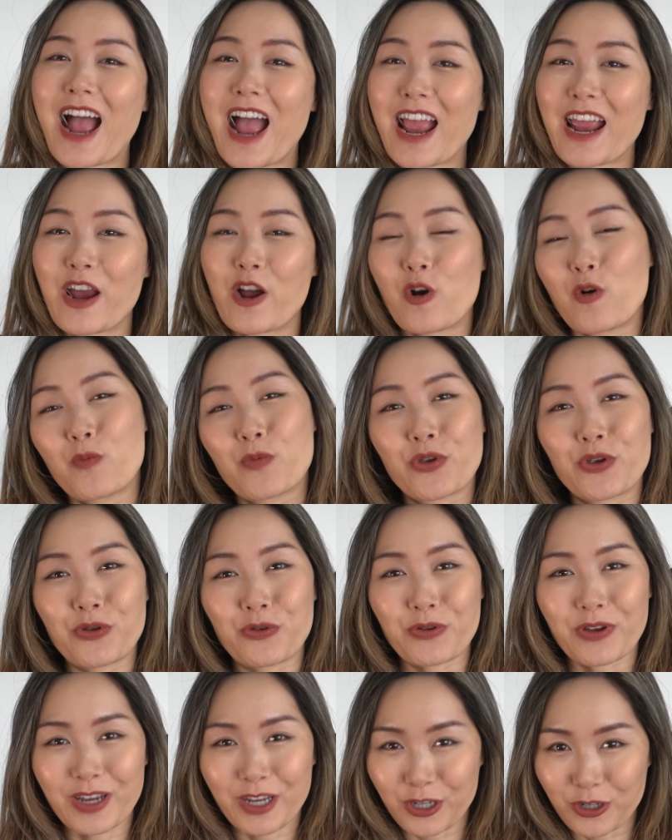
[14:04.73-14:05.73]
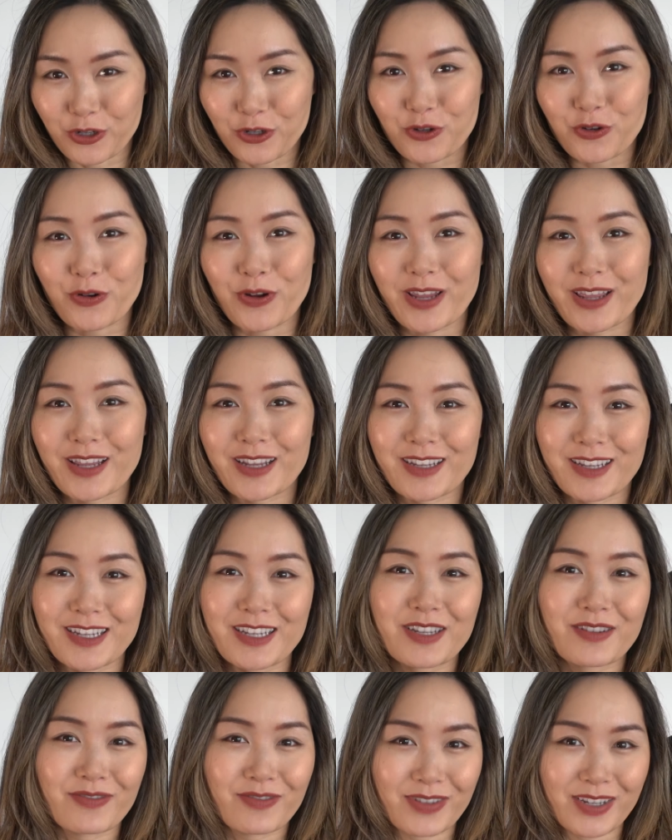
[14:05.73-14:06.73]
I hope you enjoyed
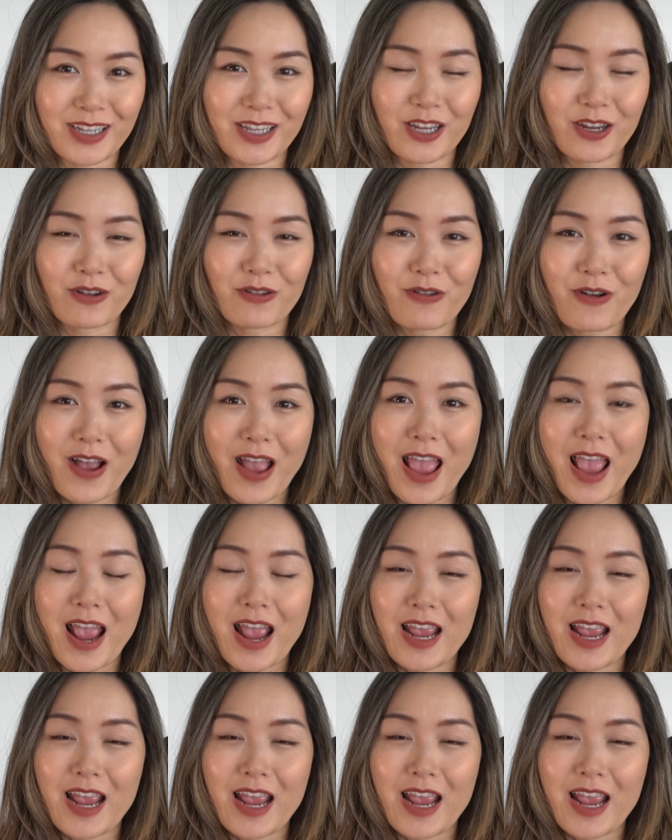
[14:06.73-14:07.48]
this video.